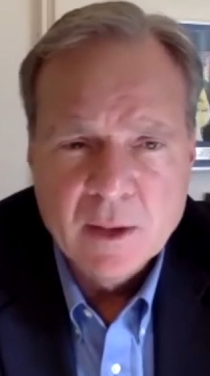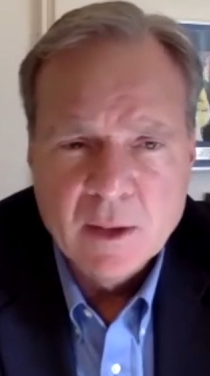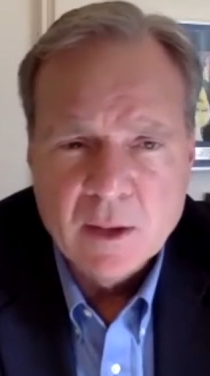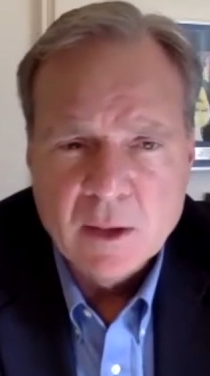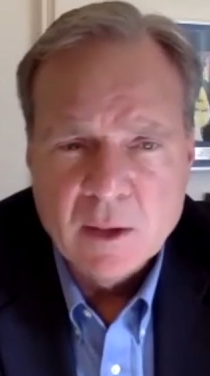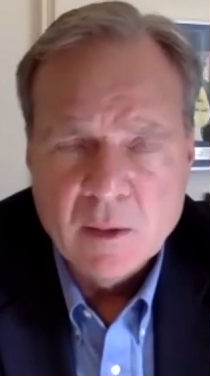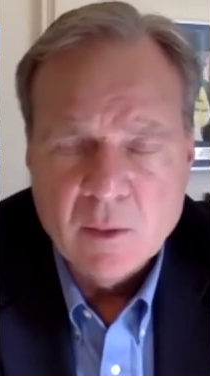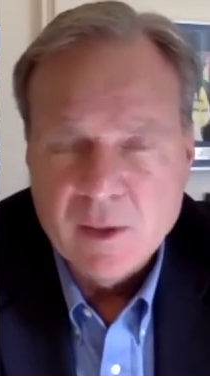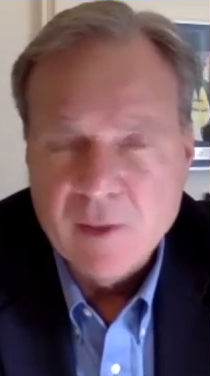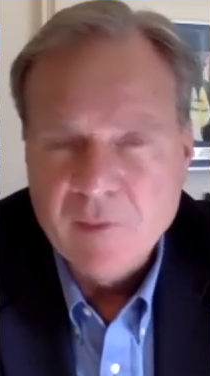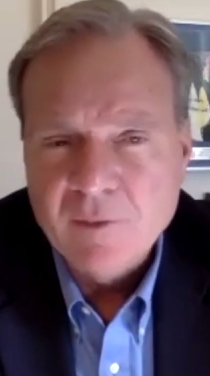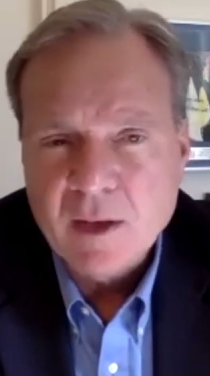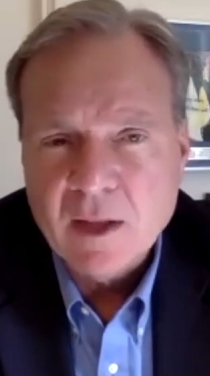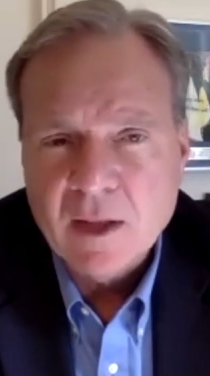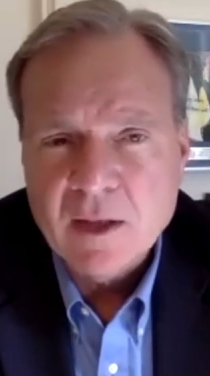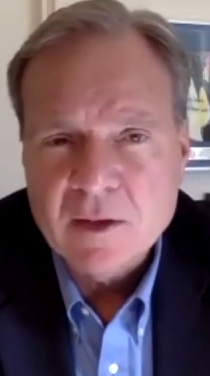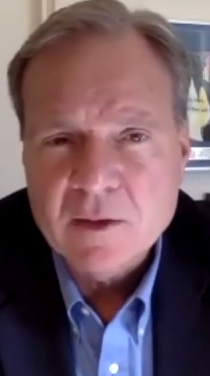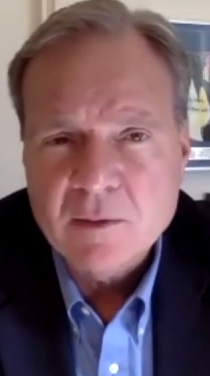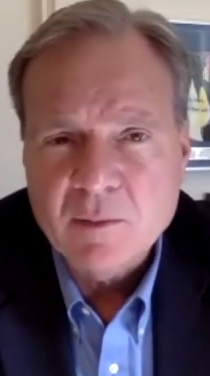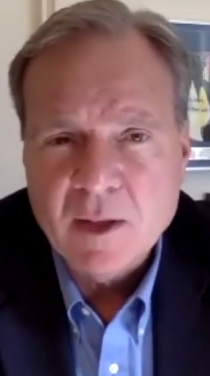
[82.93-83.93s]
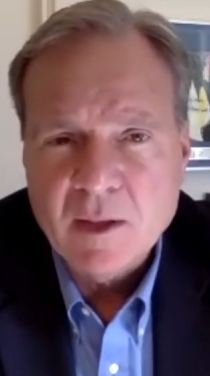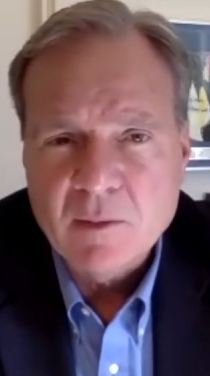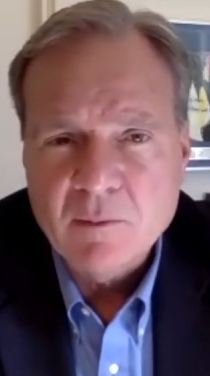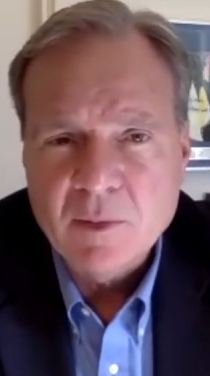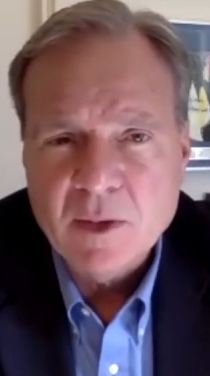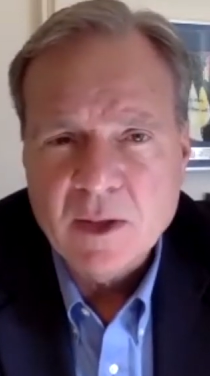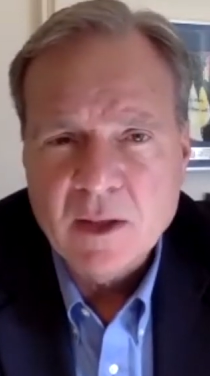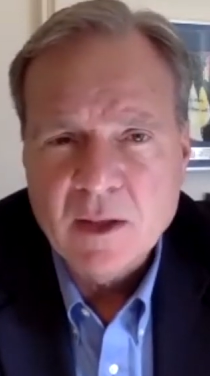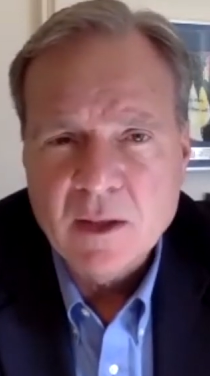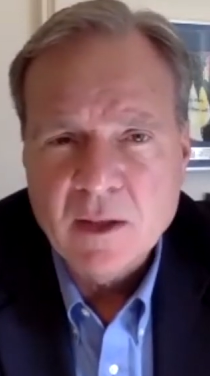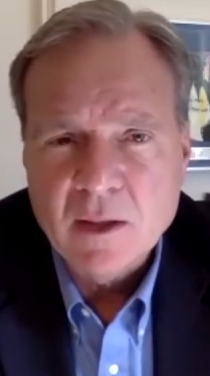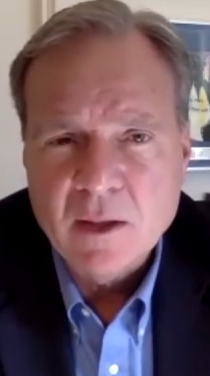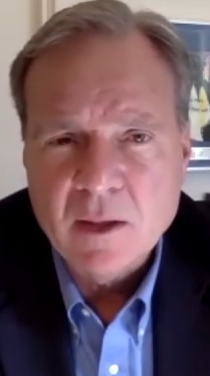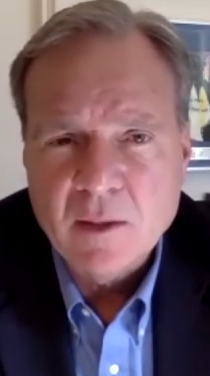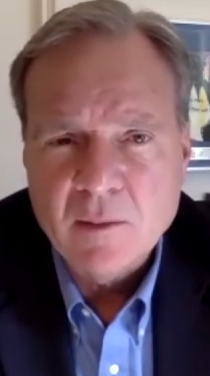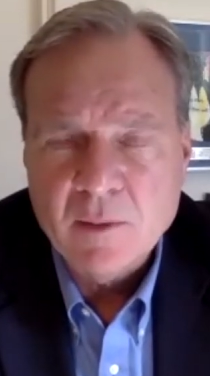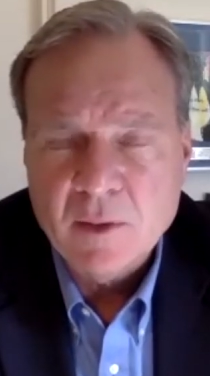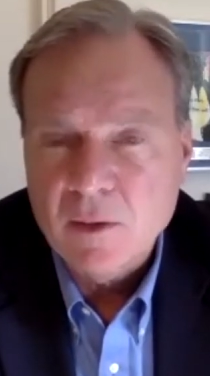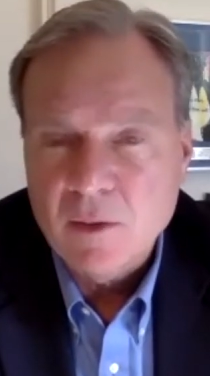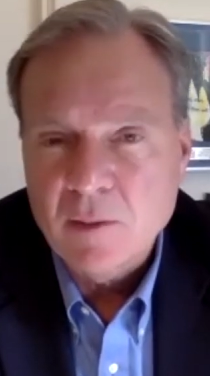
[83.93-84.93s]
whatever the case may be,
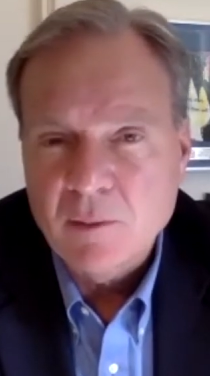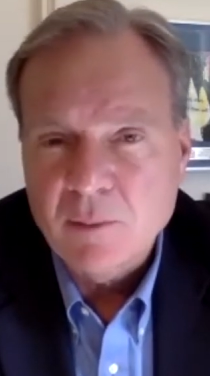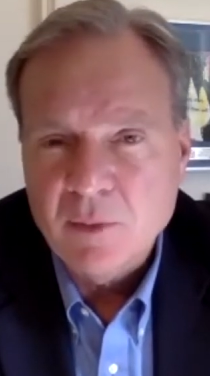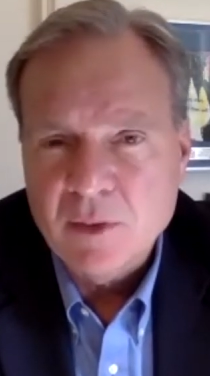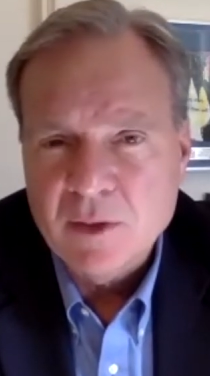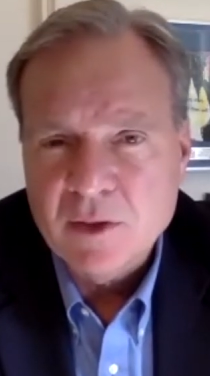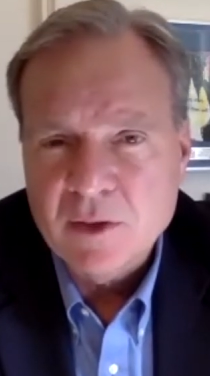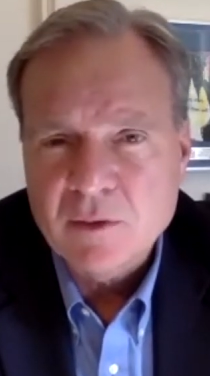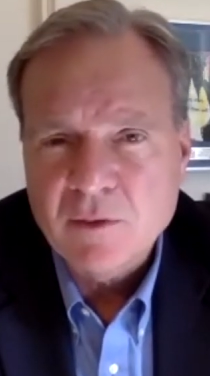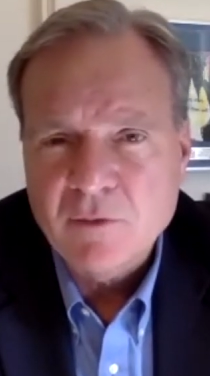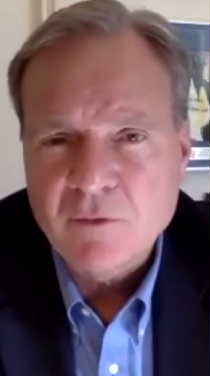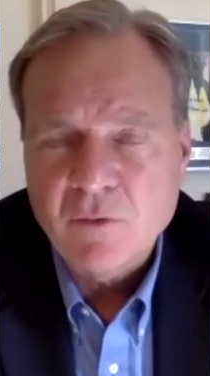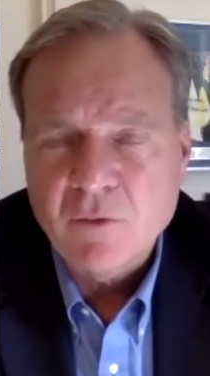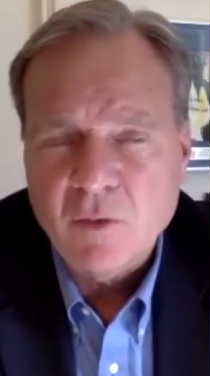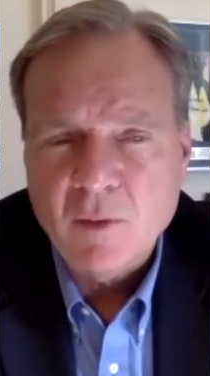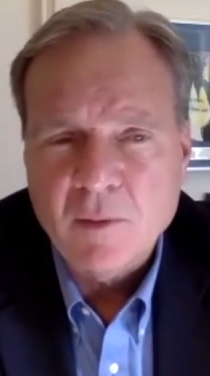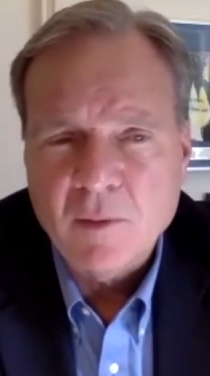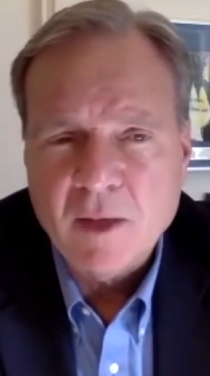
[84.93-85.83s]
including police reform.